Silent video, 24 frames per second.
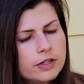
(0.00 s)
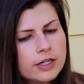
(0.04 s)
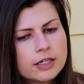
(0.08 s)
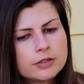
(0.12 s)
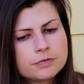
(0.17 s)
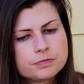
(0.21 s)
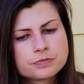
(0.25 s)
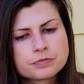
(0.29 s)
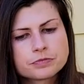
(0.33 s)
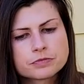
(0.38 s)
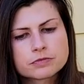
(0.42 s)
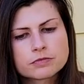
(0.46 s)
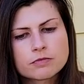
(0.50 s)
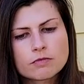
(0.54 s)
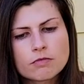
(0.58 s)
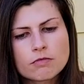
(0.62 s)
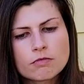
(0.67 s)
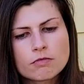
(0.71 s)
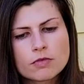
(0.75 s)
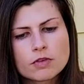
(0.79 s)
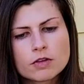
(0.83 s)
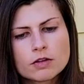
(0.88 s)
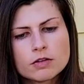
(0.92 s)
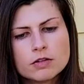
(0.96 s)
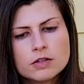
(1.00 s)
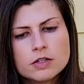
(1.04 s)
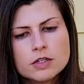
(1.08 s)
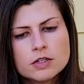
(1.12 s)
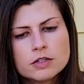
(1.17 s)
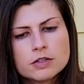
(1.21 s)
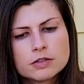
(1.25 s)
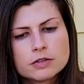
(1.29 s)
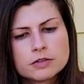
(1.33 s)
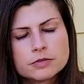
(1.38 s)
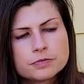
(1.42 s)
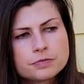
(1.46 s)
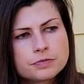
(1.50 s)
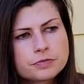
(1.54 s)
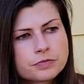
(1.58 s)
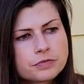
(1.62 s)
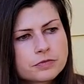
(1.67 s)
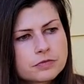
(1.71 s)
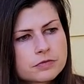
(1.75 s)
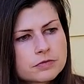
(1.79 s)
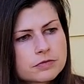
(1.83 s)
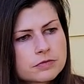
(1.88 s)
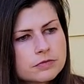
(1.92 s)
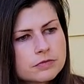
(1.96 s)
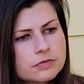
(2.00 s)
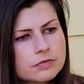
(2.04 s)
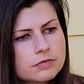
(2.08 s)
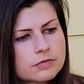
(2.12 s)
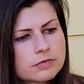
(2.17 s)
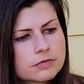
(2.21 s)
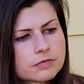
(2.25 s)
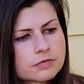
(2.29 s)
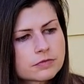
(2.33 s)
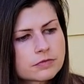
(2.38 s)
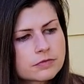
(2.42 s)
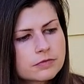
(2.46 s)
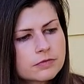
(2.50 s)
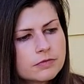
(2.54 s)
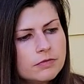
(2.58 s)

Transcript: uh, vegan mozzarella. I just can't tell what brand it is.